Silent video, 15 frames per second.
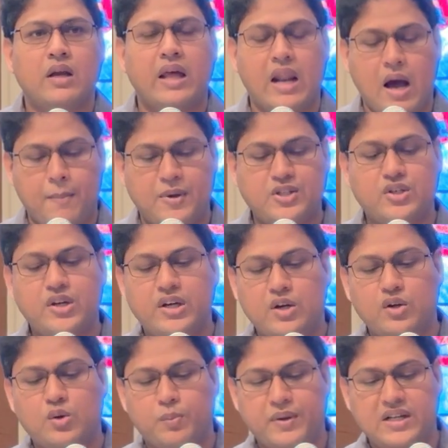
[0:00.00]
An
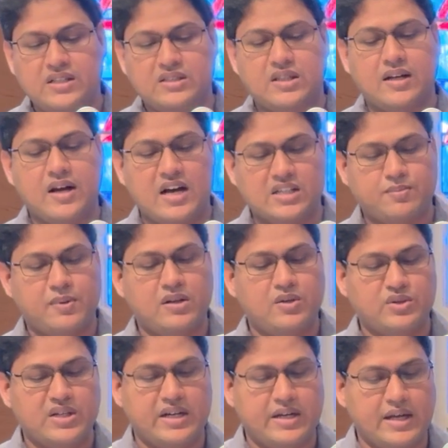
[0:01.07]
opportunity to preach the gospel
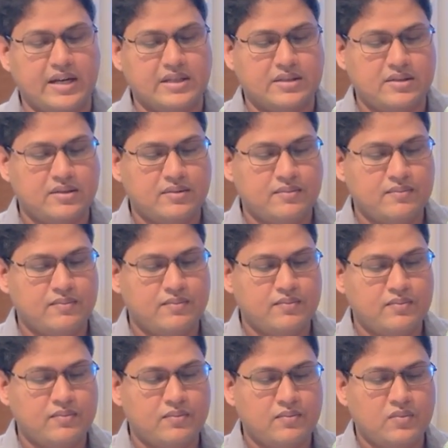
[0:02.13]
to Gentiles.
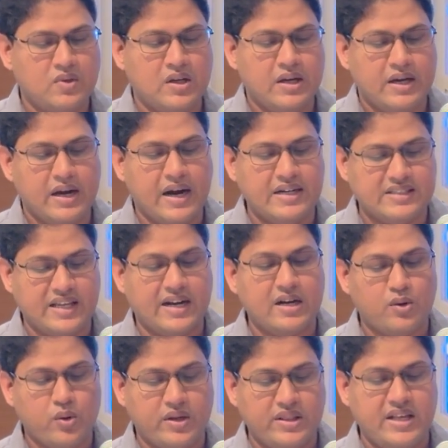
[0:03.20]
And
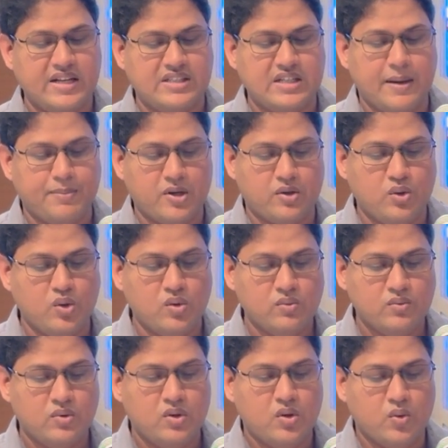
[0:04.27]
2 Corinthians chapter 2,
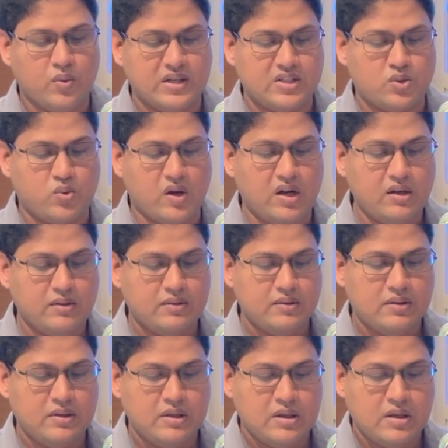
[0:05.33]
verse 12.
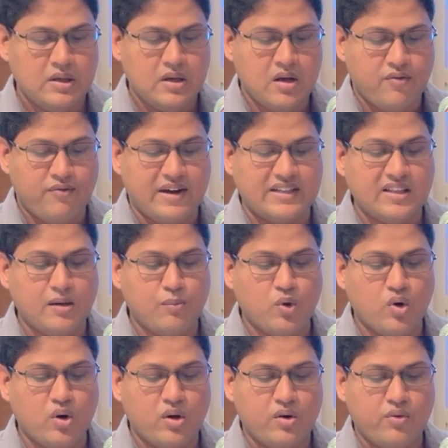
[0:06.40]

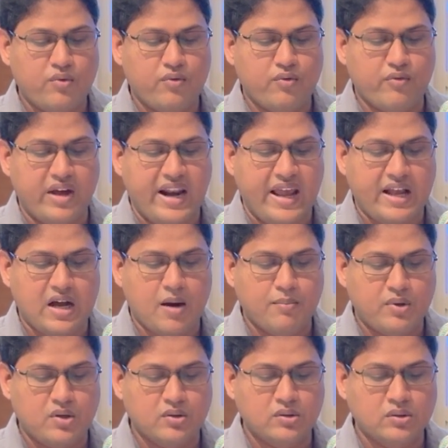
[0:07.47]
Furthermore, when I
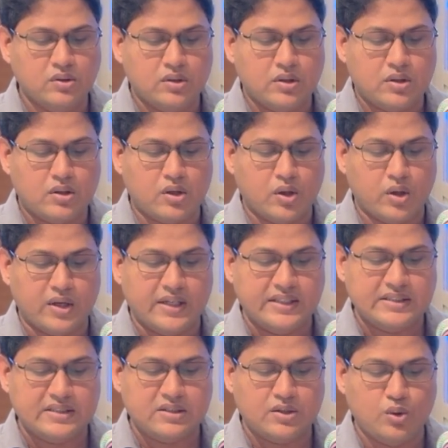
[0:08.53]
come to
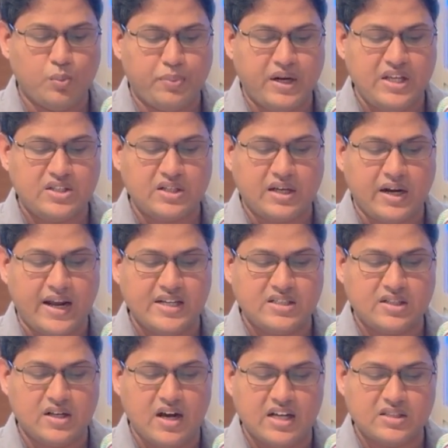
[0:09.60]
Taurus to preach
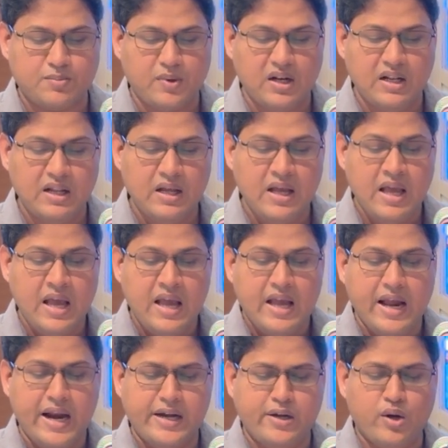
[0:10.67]
Christ's gospel,
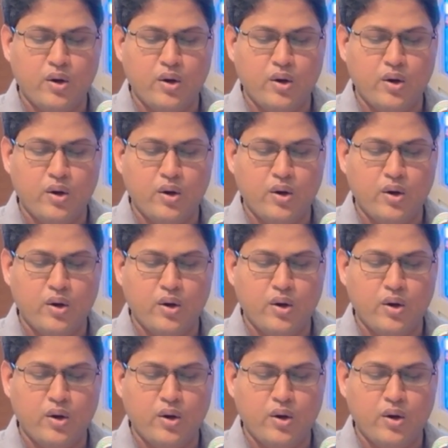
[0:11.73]
a